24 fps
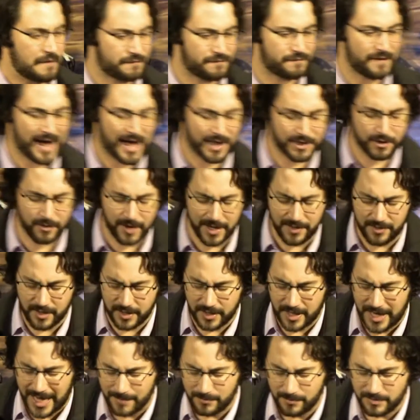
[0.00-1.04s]
Father, in
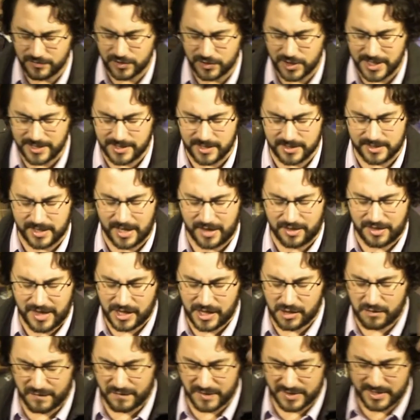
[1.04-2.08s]
the name of Jesus, I
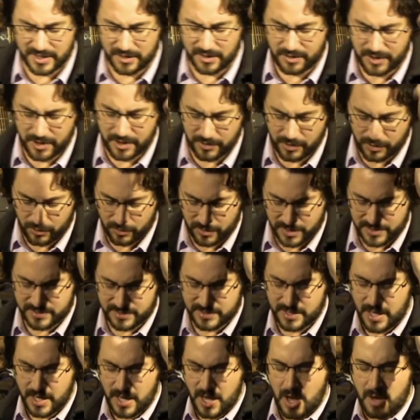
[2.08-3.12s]
thank you for Cynthia and
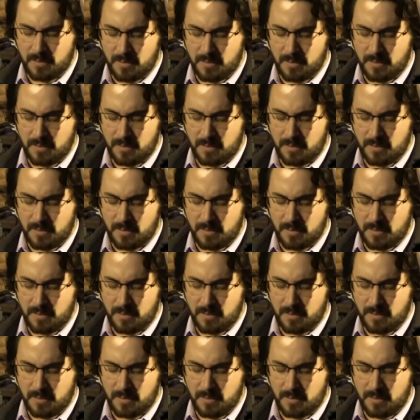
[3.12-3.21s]
Chris.